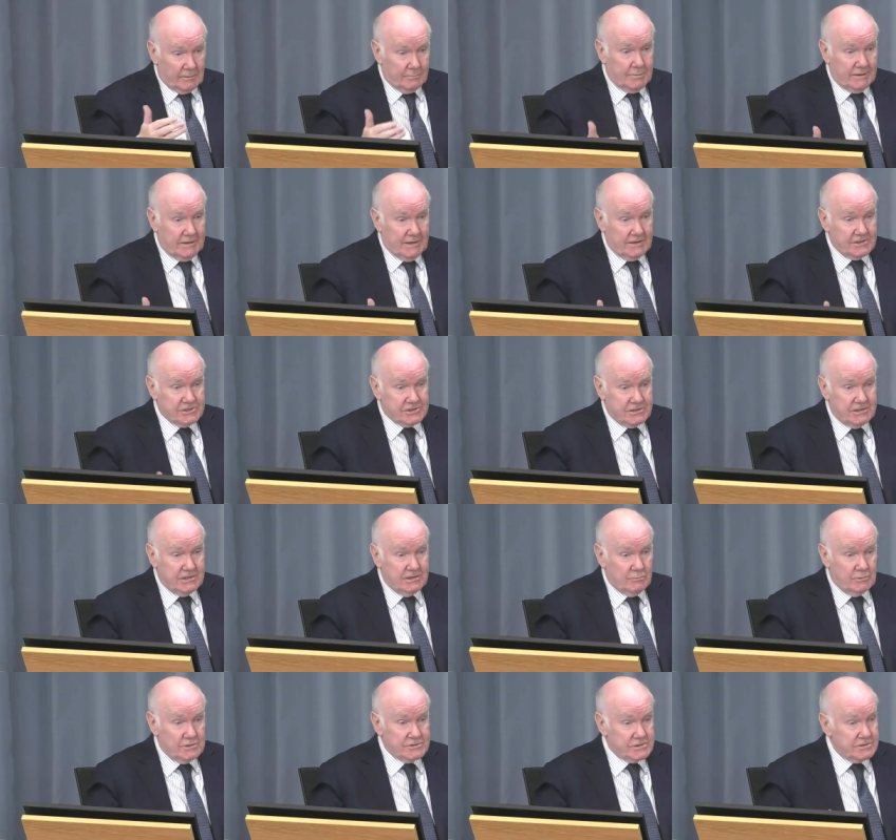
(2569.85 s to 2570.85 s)
or
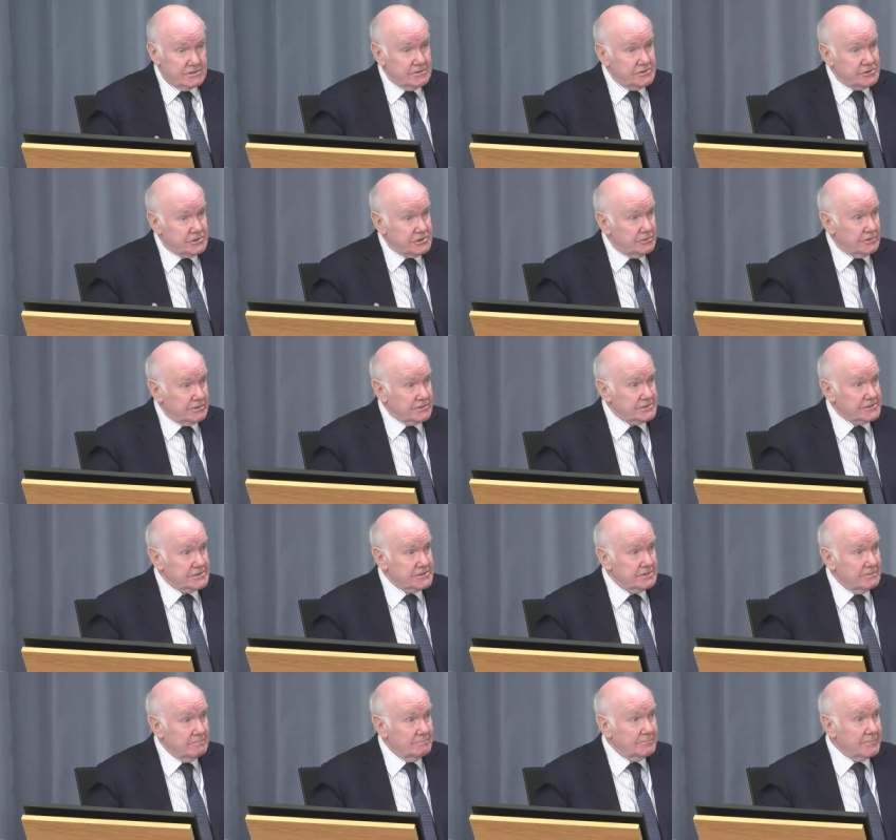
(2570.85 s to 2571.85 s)
PhD, was in
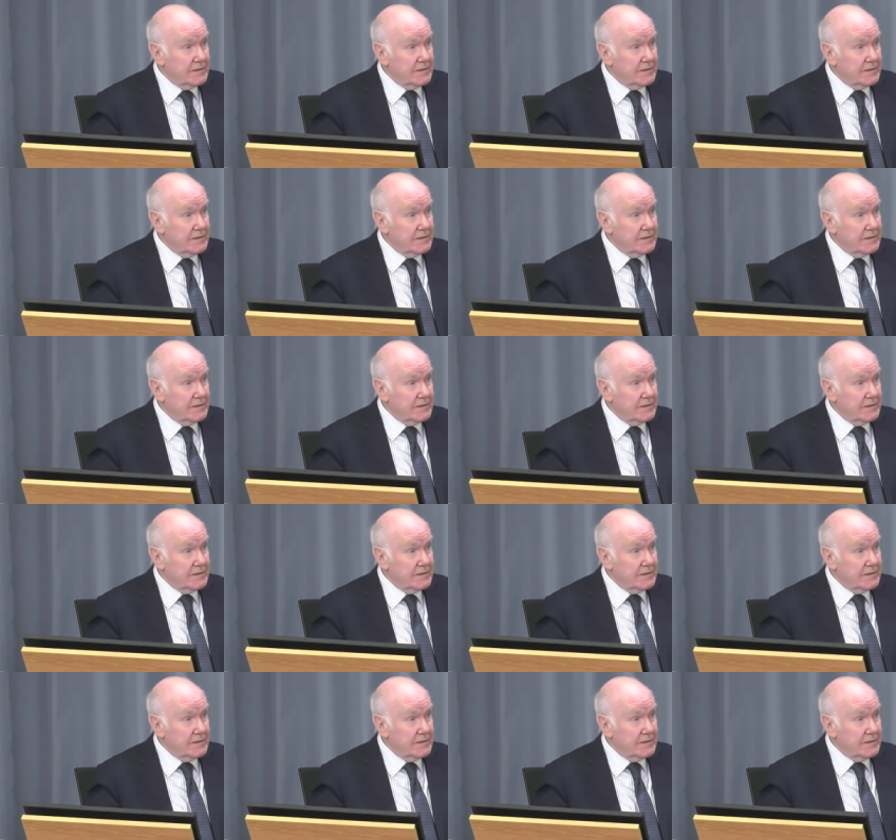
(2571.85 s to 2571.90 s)
insurance.